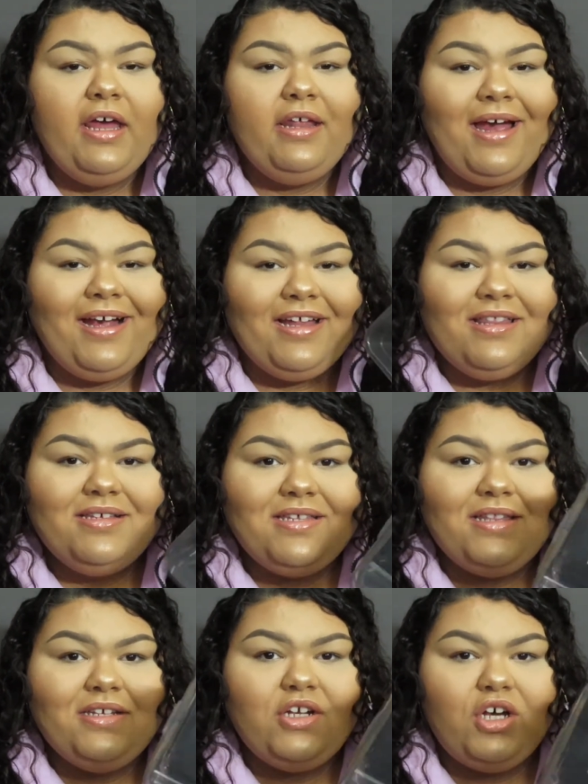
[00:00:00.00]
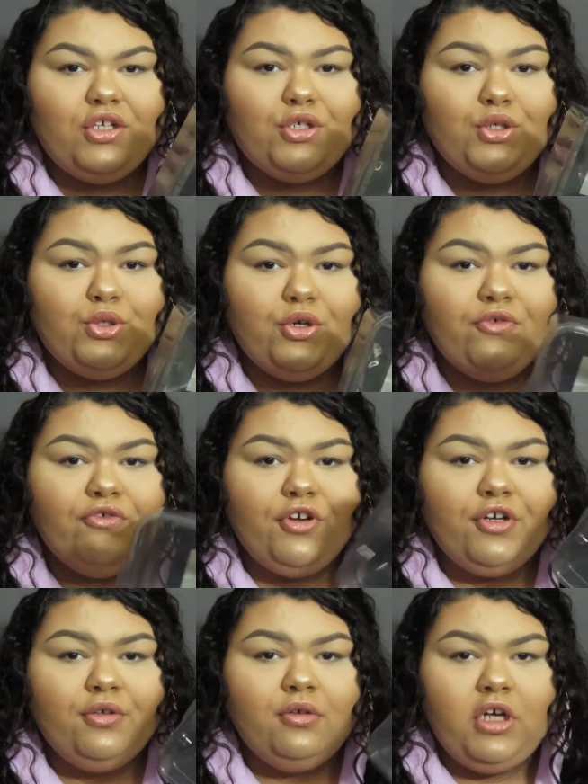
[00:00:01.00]
I got this at the dollar store
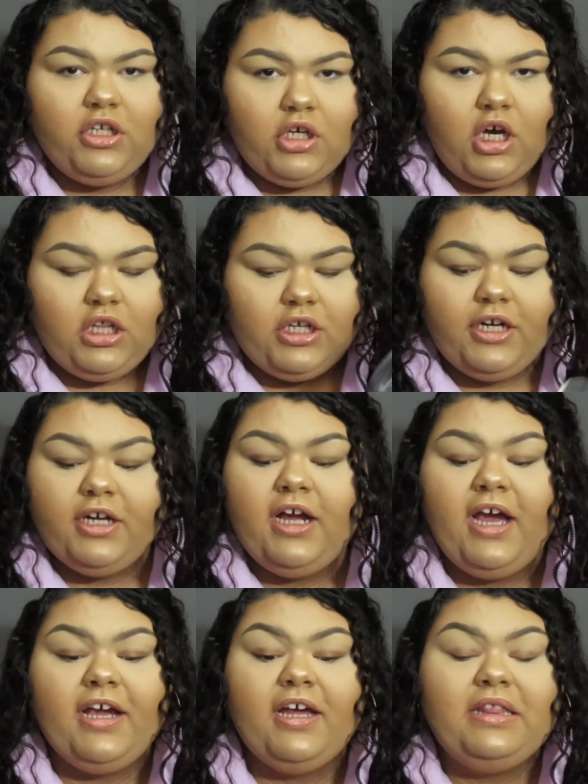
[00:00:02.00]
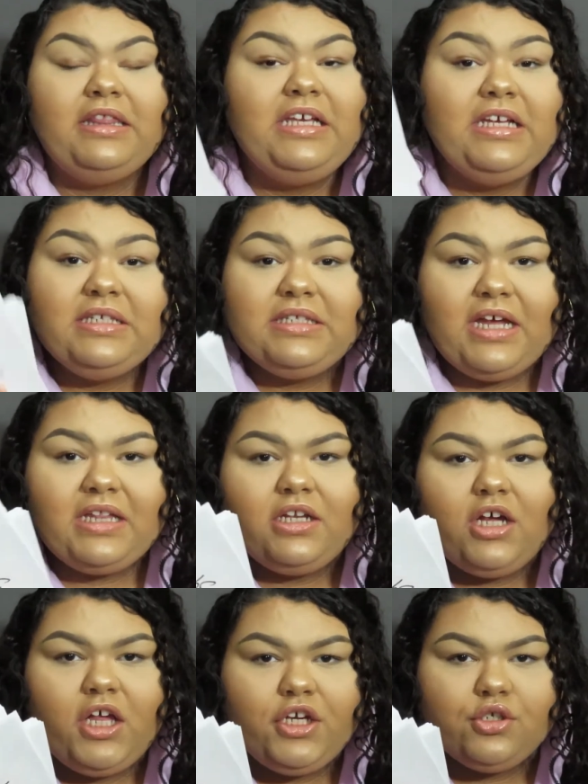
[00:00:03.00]
for $1. I got these at the
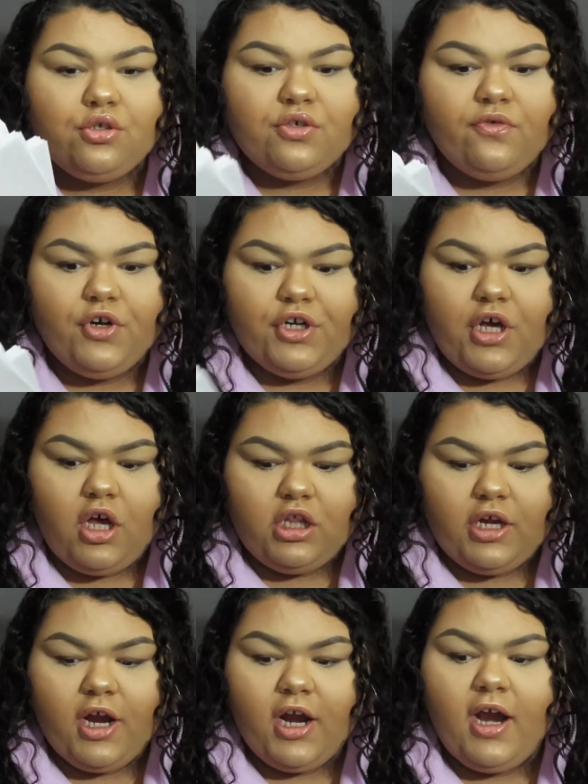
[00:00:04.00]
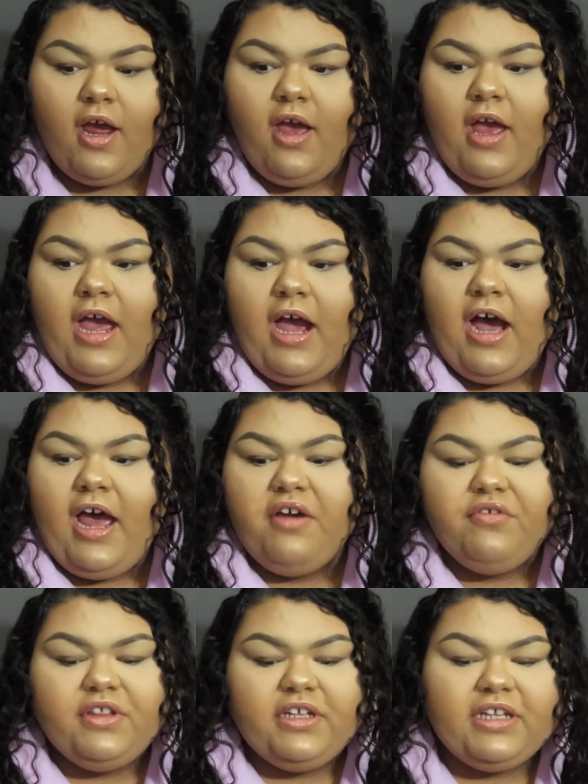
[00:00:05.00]
dollar store for $1.
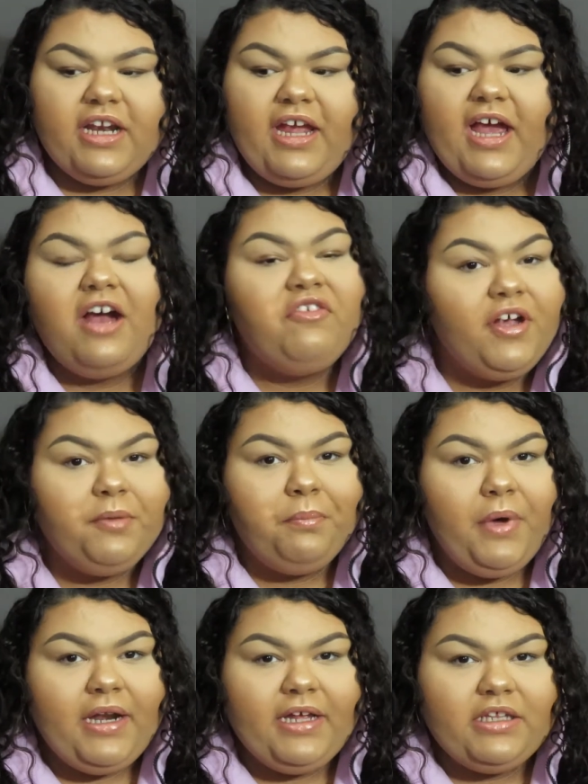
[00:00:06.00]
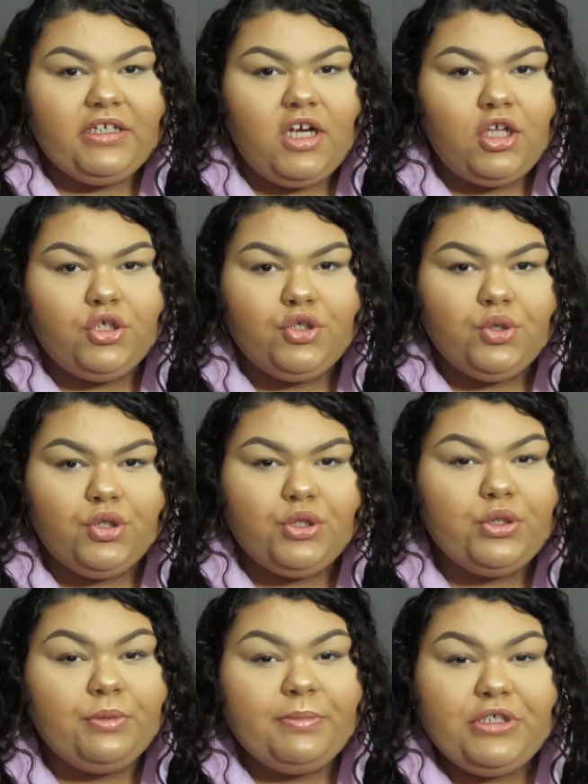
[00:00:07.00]
Everything that I have I bought at the dollar store, so
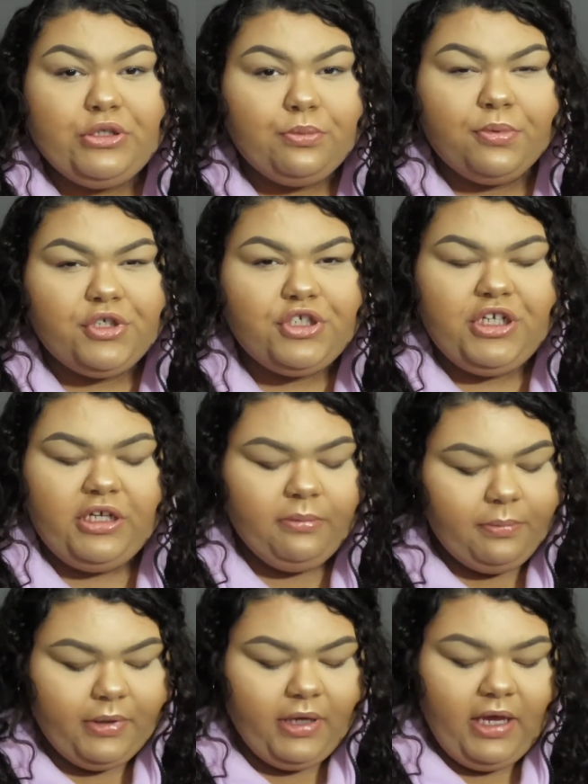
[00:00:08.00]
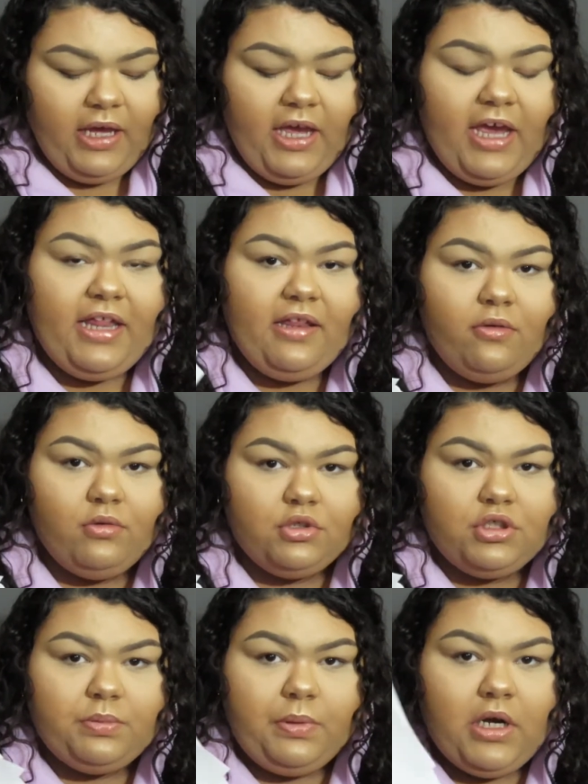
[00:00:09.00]
it'd be super cheap. And then we'll
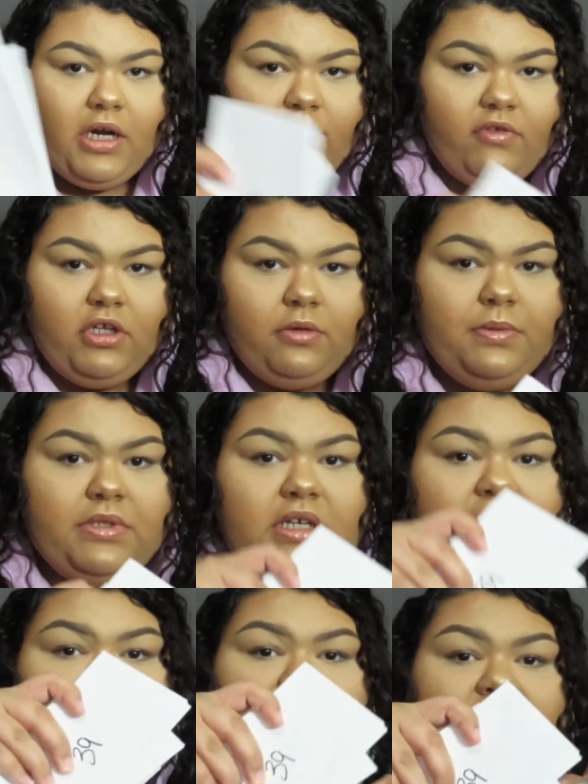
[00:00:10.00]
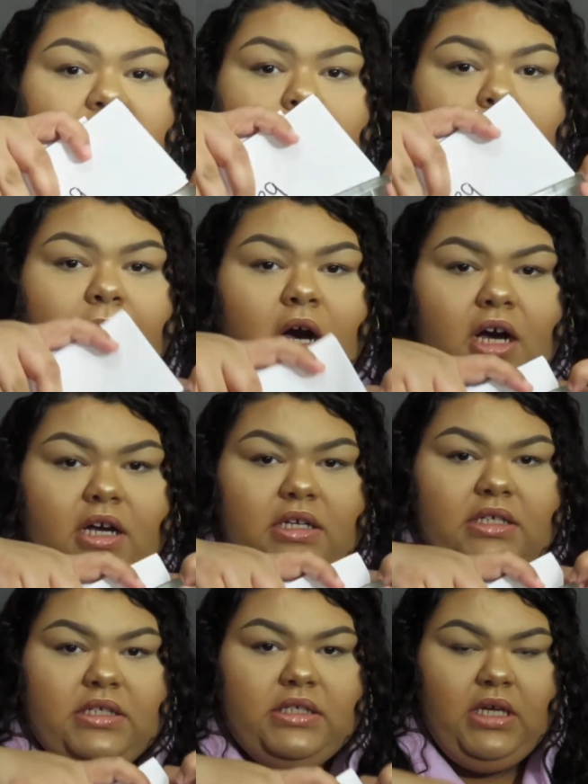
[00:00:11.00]
just put our envelopes inside our
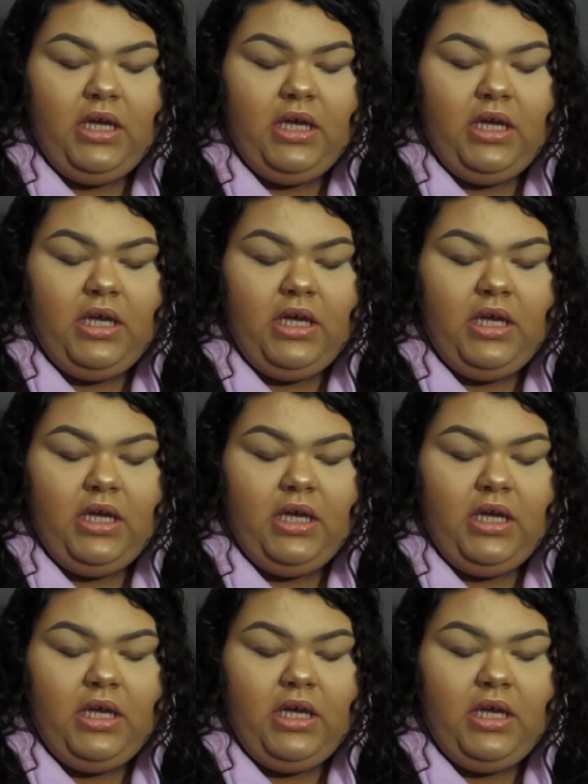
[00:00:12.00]
box,